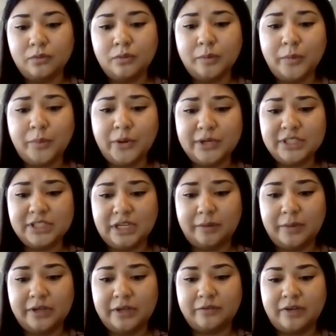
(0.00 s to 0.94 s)
reports
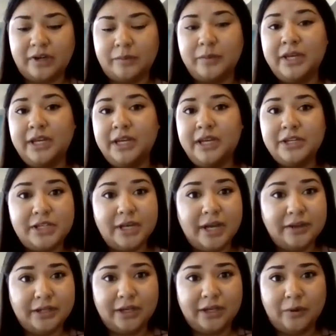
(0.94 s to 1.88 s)
coming from
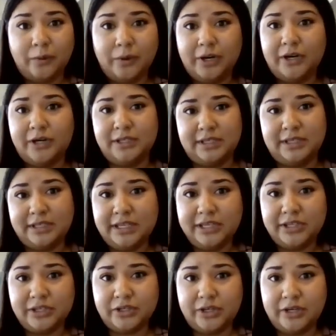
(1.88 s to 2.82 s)
childcare workers and
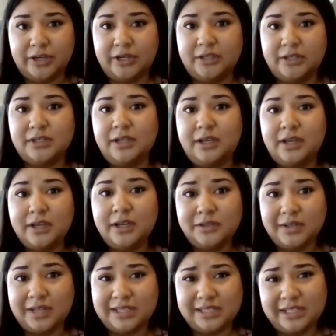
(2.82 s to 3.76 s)
teachers.
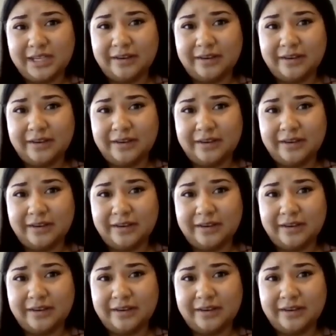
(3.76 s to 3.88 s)
So that's